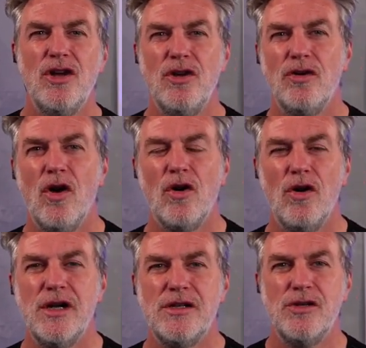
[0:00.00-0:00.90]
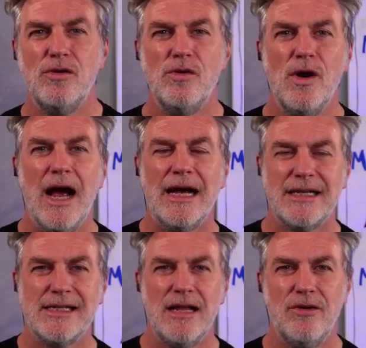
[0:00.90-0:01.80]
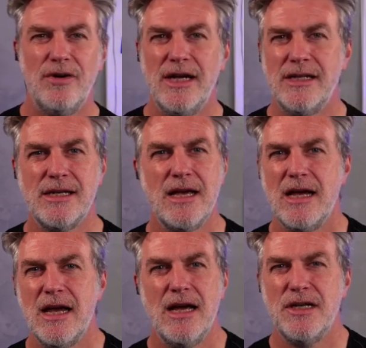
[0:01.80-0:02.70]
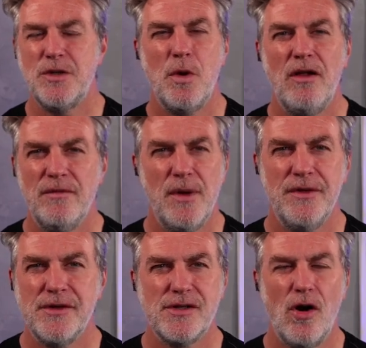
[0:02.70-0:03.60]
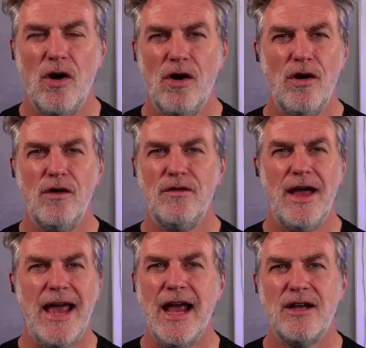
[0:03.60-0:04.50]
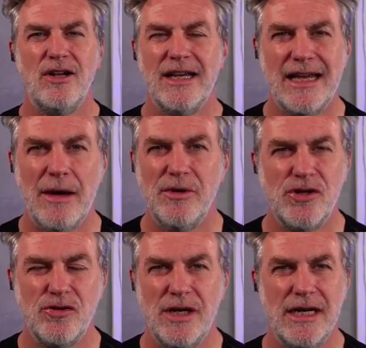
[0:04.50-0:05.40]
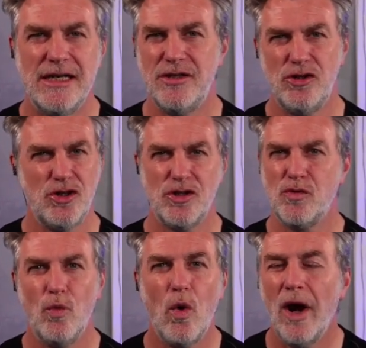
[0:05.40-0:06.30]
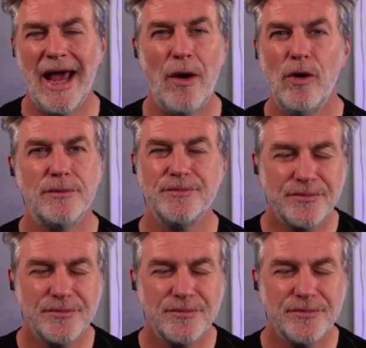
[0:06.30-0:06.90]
You're not going to accelerate 12 months of hair color chemistry into just 1 hour.